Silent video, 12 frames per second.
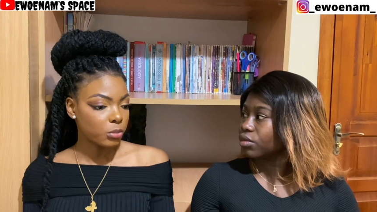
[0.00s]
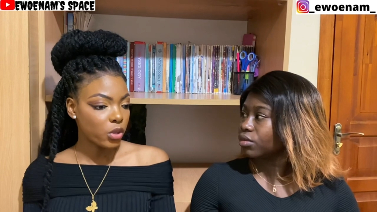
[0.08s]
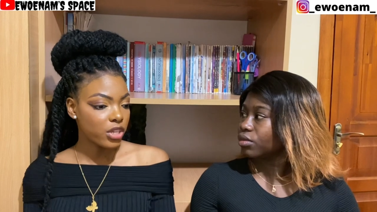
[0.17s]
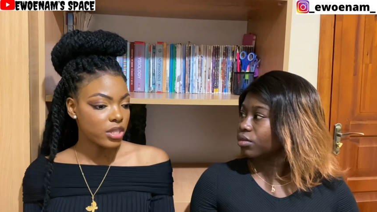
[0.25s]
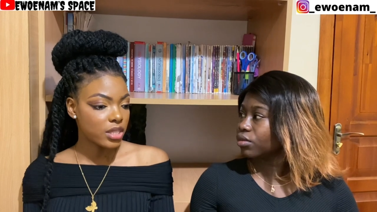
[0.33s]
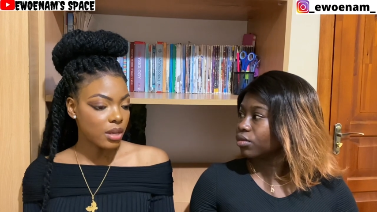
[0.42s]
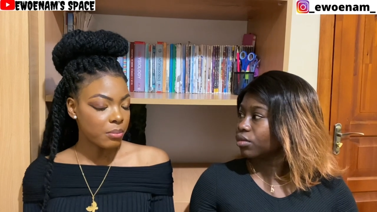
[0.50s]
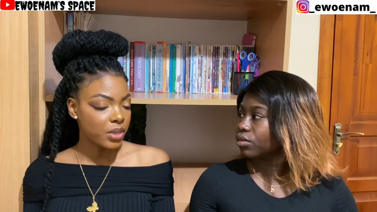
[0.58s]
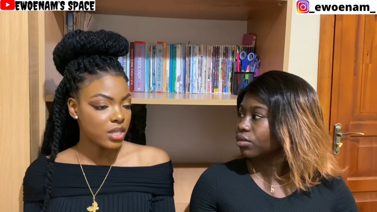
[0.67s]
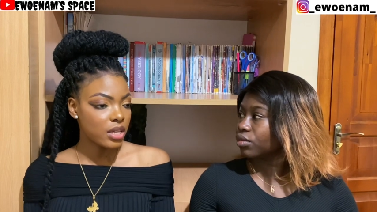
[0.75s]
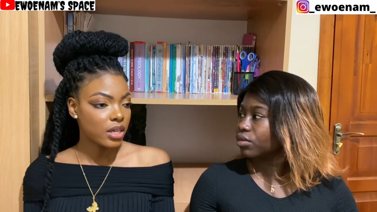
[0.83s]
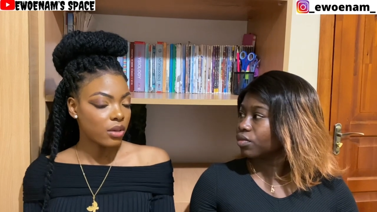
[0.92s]
Speaker 1: when you
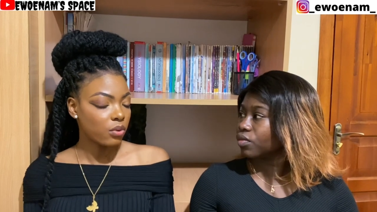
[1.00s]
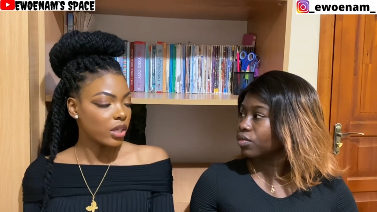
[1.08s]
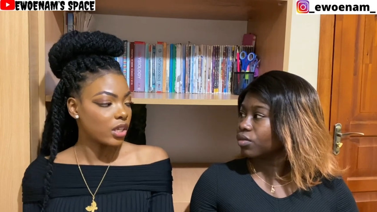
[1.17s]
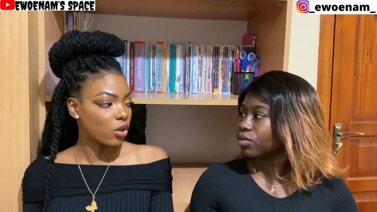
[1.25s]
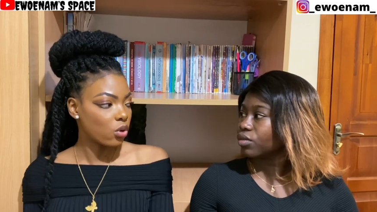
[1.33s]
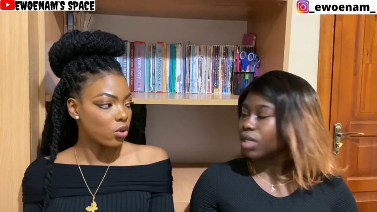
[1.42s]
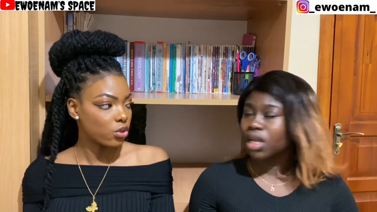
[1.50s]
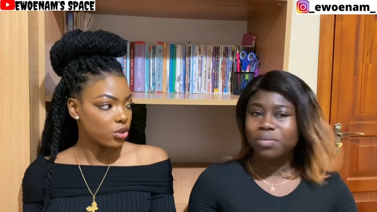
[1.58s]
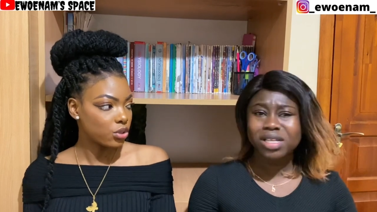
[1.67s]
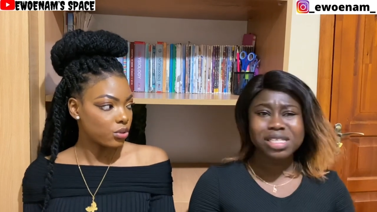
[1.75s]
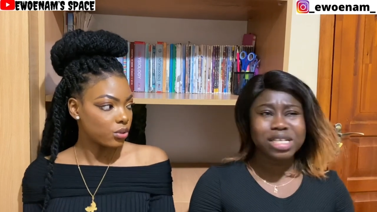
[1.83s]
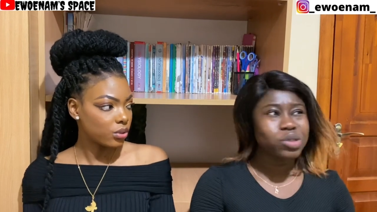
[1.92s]
submitted and when they called
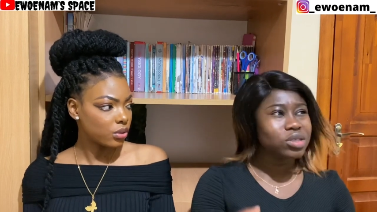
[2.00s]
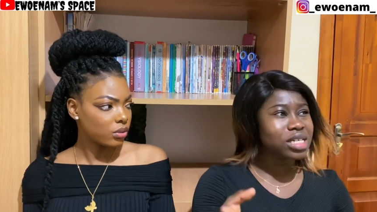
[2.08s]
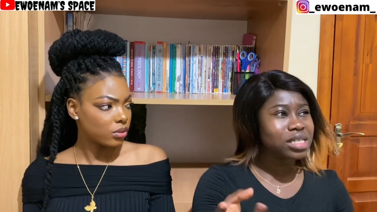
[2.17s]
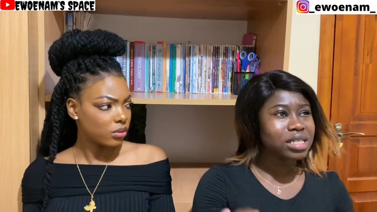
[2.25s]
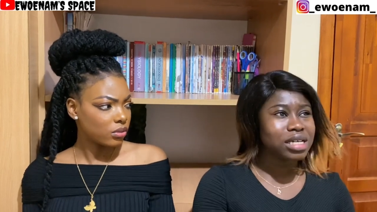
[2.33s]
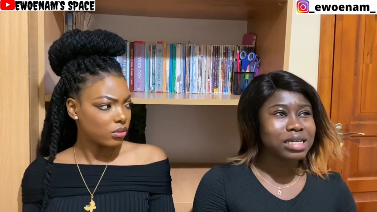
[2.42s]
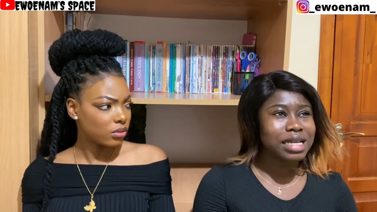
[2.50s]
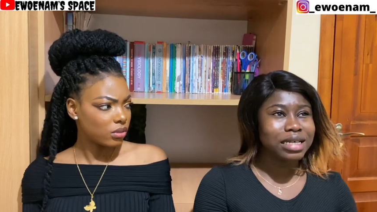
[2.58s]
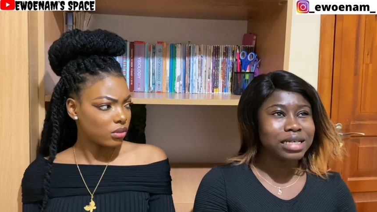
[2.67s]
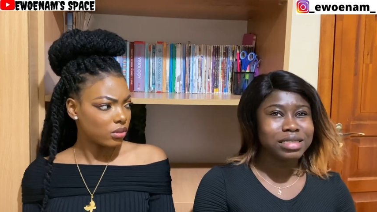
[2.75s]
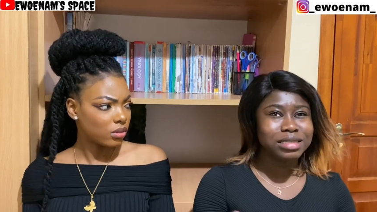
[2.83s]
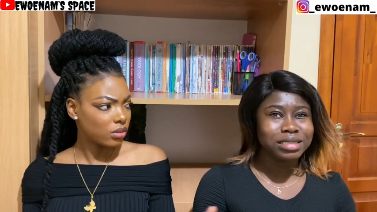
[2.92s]
you?
Speaker 2: Basically, it just take
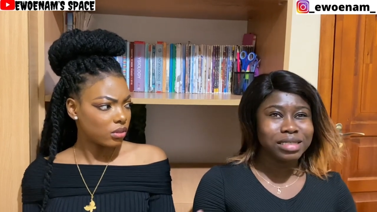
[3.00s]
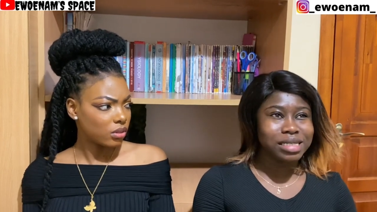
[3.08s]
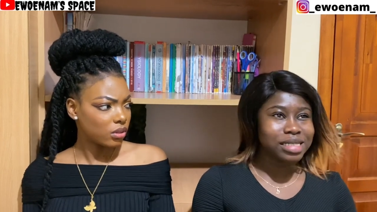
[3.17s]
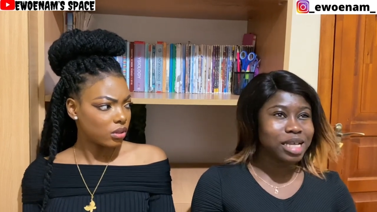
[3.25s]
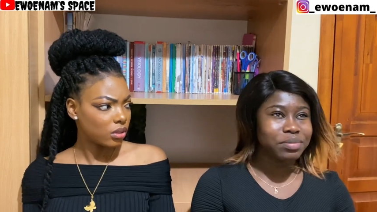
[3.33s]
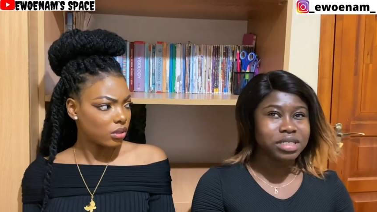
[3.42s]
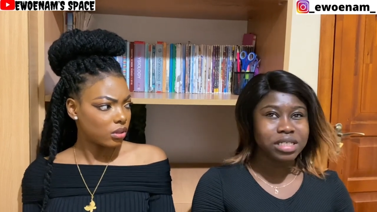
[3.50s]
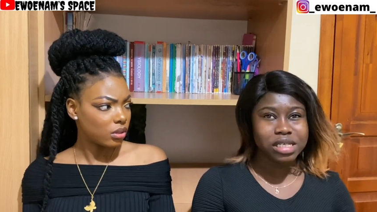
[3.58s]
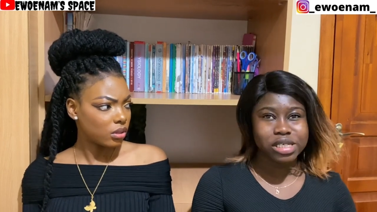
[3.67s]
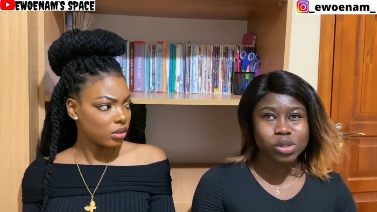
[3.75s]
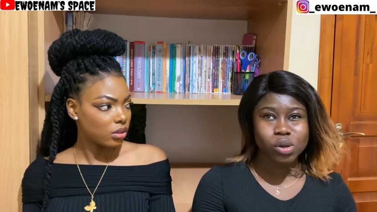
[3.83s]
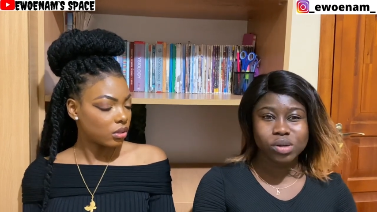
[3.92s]
like a, some
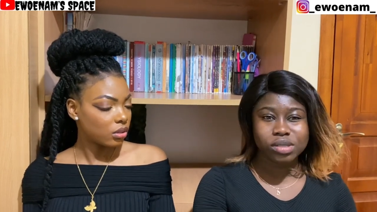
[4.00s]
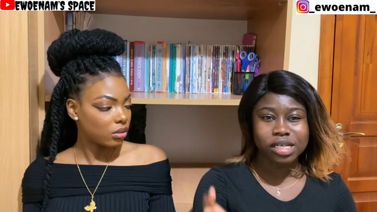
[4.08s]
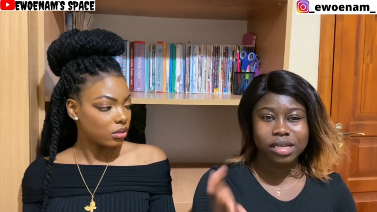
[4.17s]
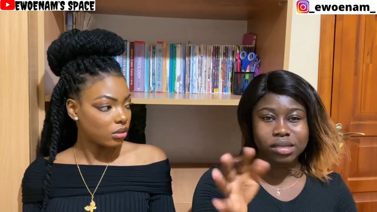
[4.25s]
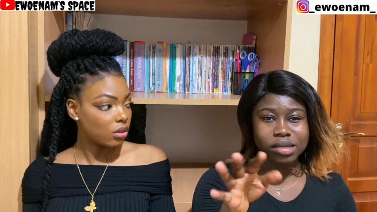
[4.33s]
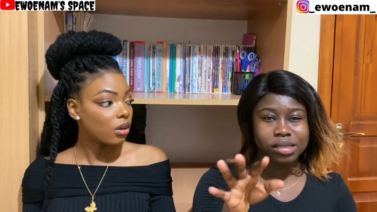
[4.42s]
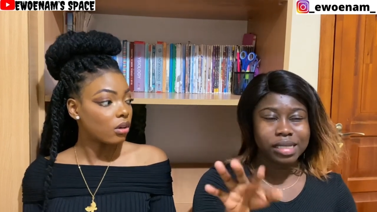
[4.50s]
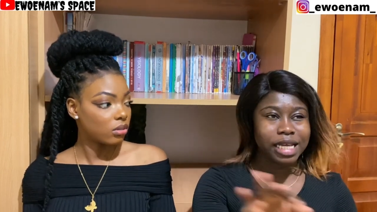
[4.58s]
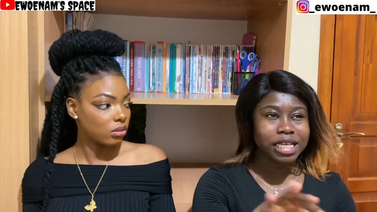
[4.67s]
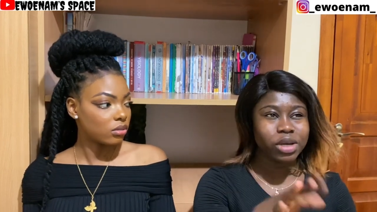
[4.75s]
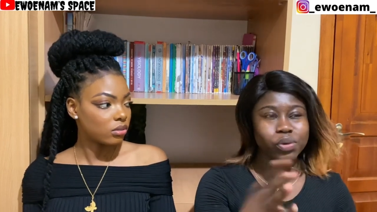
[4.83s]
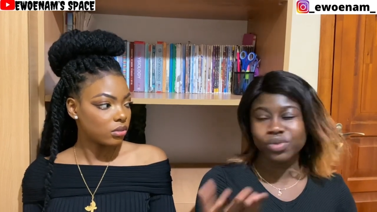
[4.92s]
days or oh.
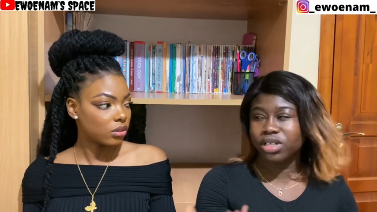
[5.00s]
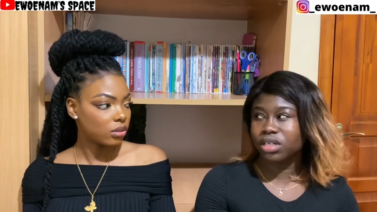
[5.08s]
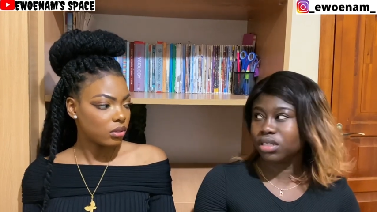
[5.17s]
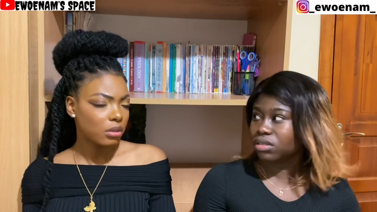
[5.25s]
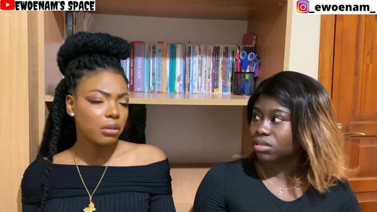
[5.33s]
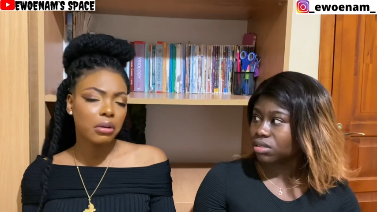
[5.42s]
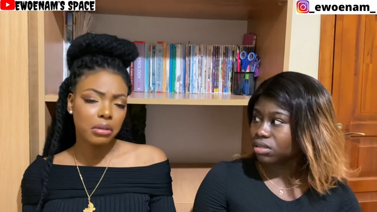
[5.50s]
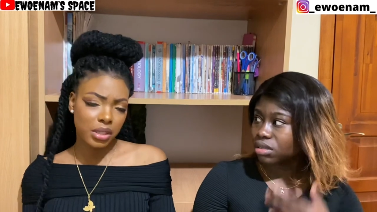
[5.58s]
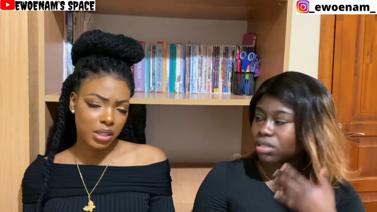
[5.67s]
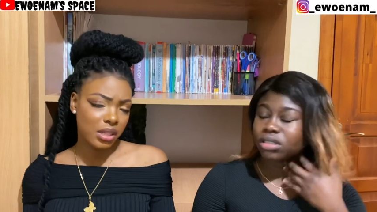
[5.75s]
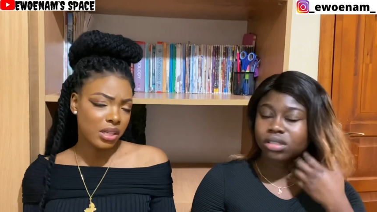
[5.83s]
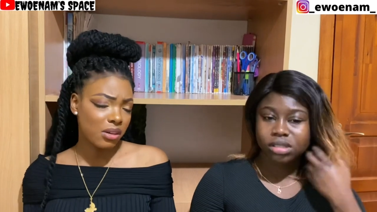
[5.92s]
like a week. Oh,
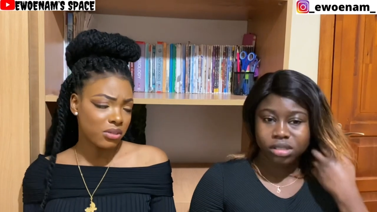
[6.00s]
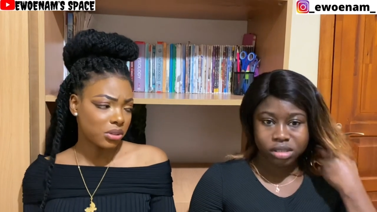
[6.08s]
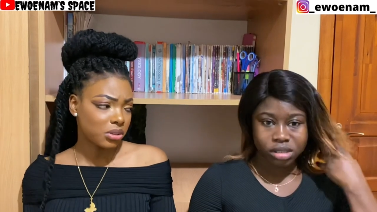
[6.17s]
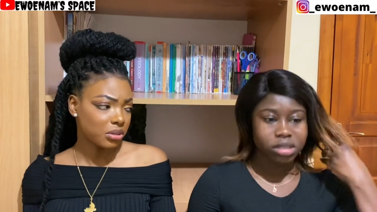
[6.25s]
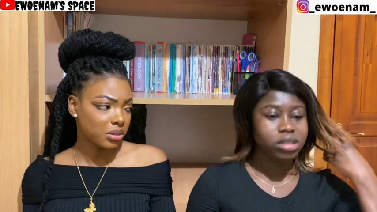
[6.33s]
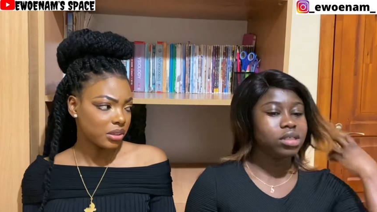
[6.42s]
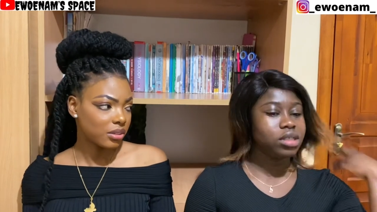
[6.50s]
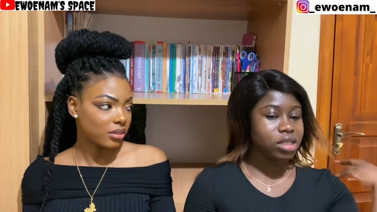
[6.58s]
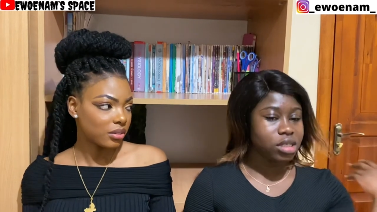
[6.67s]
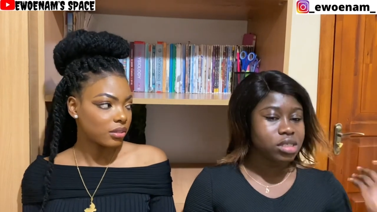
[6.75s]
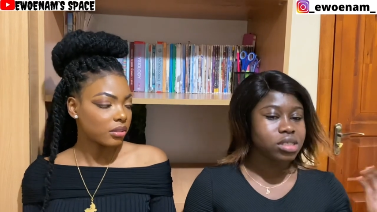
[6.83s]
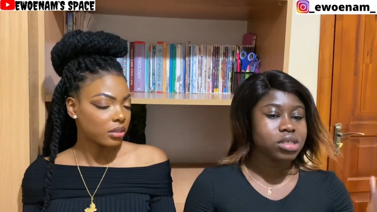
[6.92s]
okay, then that was short.
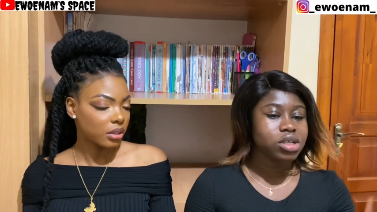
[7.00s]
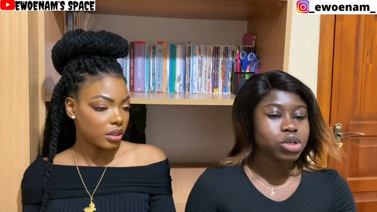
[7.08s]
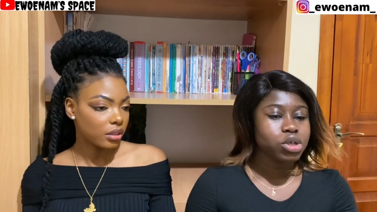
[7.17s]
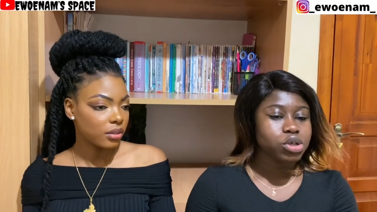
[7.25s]
Yes. Okay.